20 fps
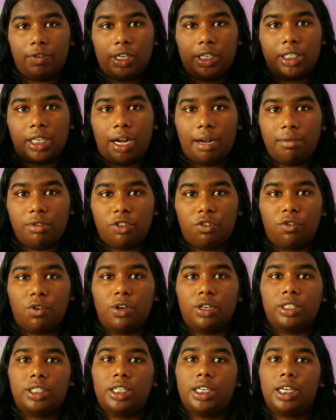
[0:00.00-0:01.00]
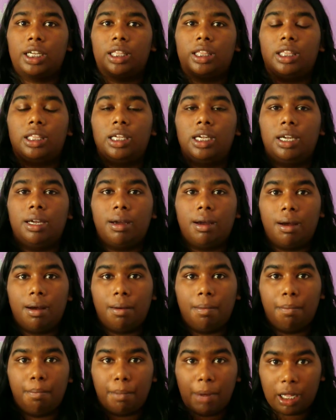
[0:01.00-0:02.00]
times 4 to get the
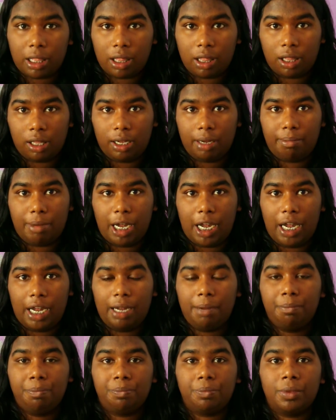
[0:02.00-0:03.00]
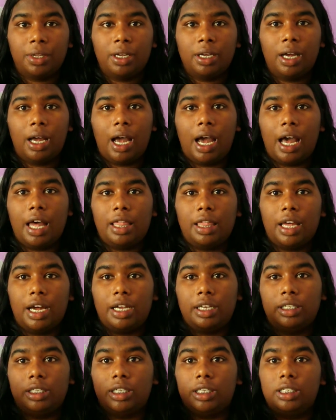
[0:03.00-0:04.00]
monthly pay. And
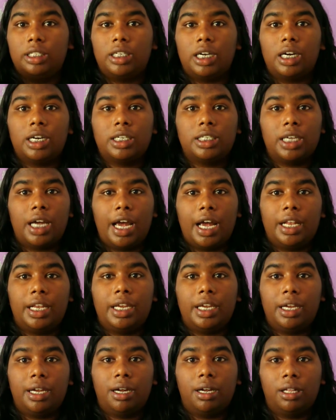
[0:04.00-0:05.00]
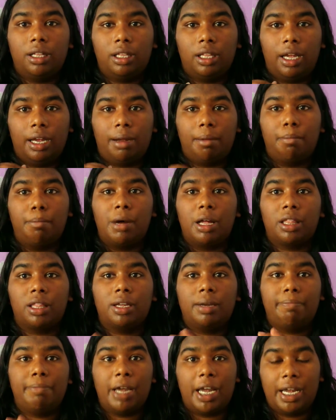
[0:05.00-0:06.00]
then deduct any, like,
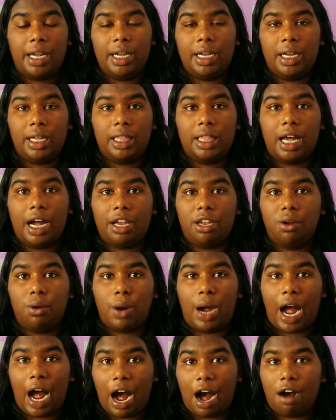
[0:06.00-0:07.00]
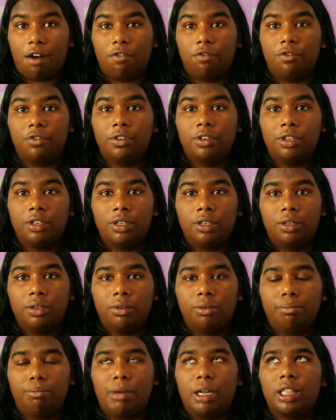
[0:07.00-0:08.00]
monthly pay that you have,
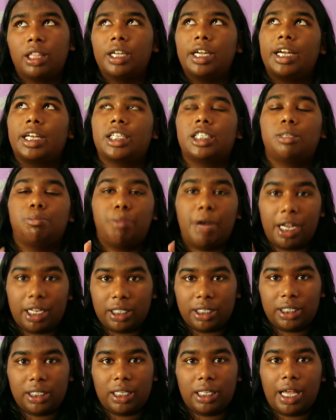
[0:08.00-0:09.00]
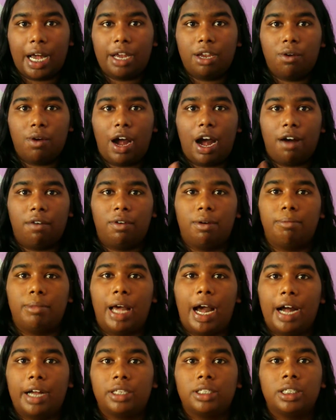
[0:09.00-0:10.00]
monthly expense that you have from
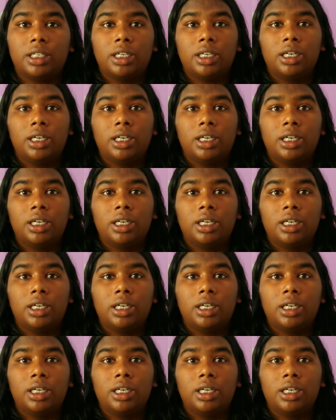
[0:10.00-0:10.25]
that.